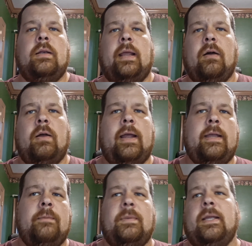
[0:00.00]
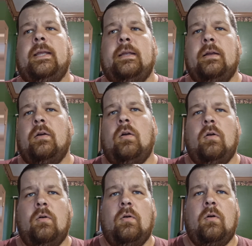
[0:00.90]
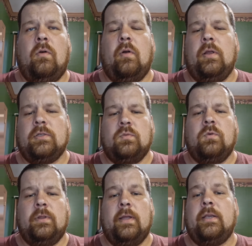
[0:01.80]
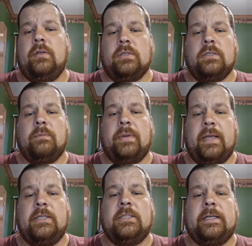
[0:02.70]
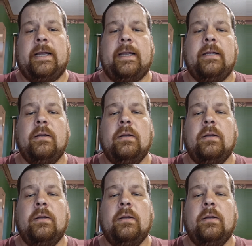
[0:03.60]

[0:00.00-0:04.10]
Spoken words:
Now, AMD is the one that uses the PGA,